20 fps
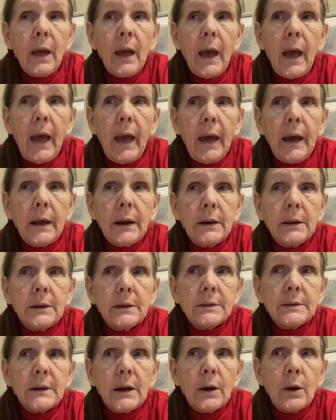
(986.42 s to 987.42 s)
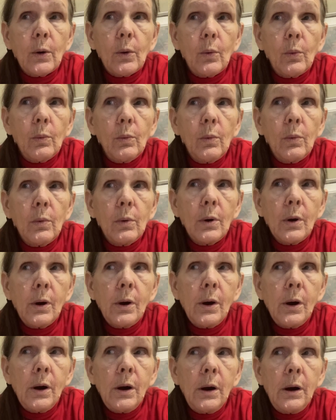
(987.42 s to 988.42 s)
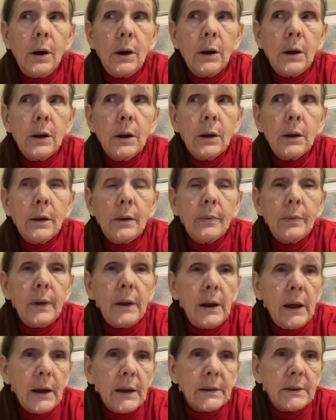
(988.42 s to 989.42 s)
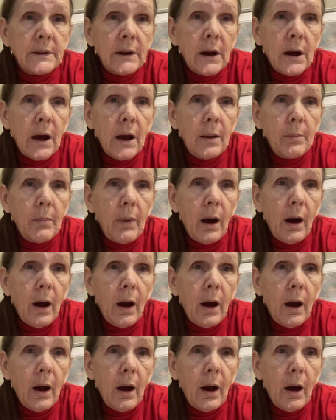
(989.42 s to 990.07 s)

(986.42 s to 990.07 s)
And so the next time